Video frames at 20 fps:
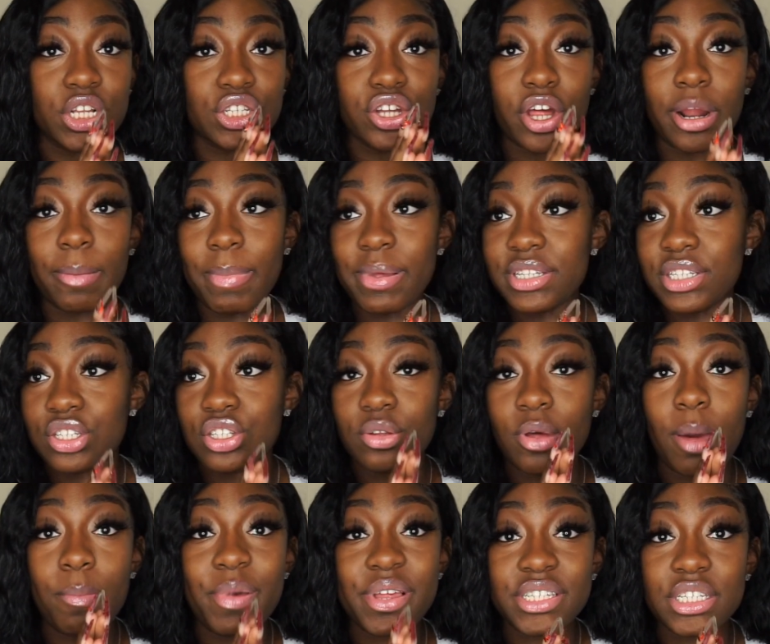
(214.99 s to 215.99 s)
to start a
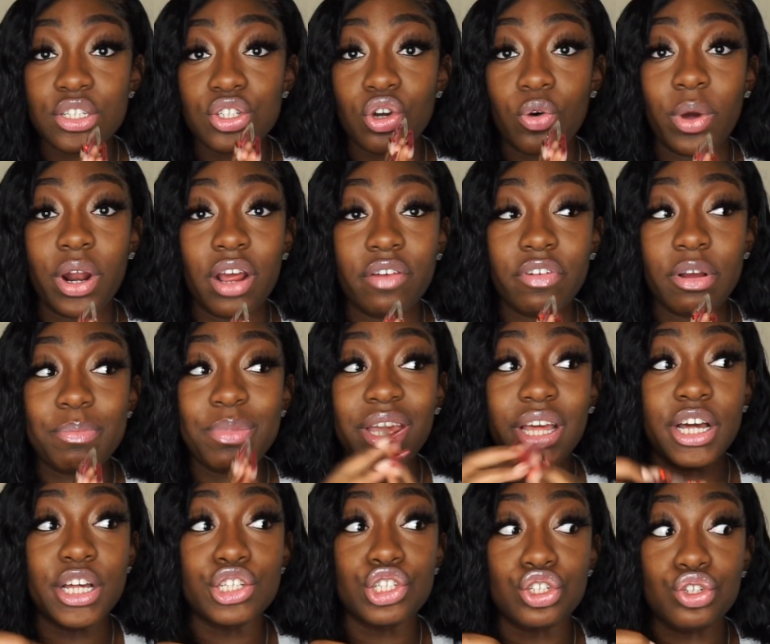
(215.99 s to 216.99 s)
business or whatever
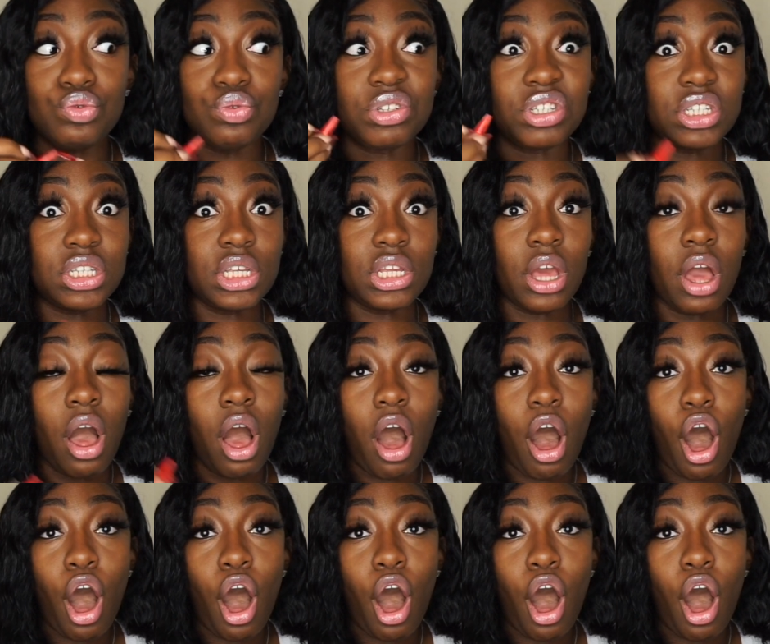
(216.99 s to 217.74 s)
because you see